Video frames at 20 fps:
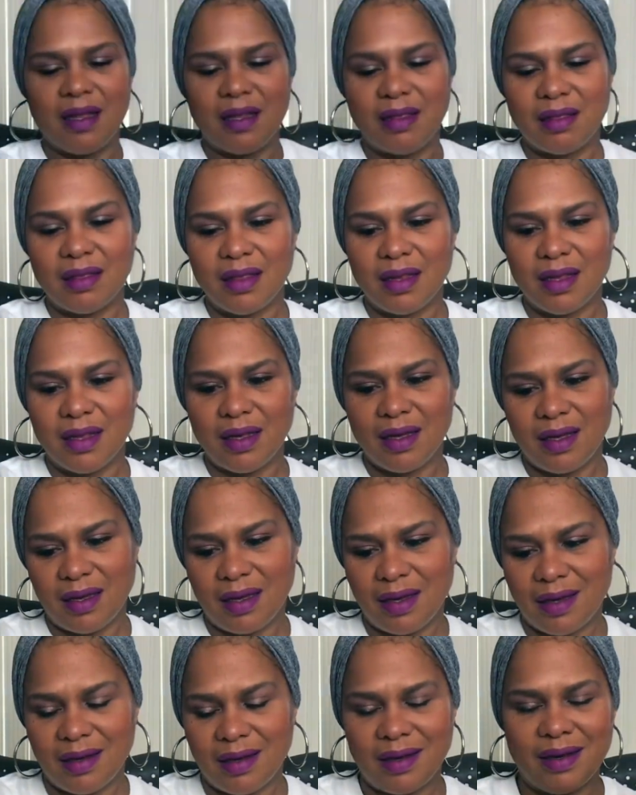
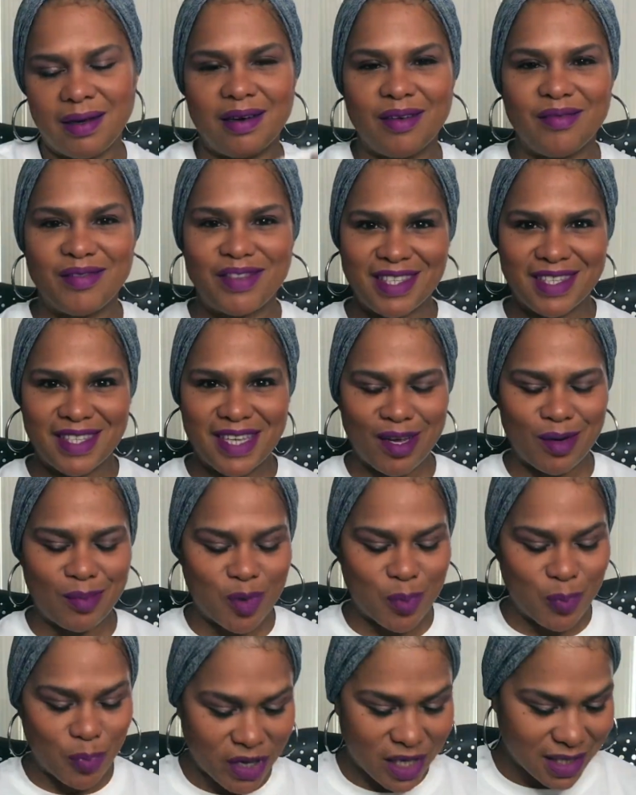love this
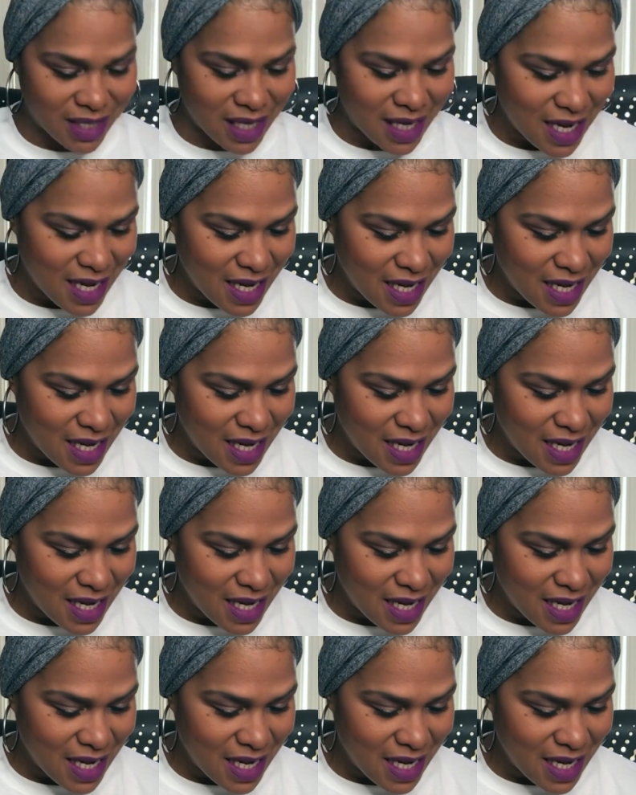animal print.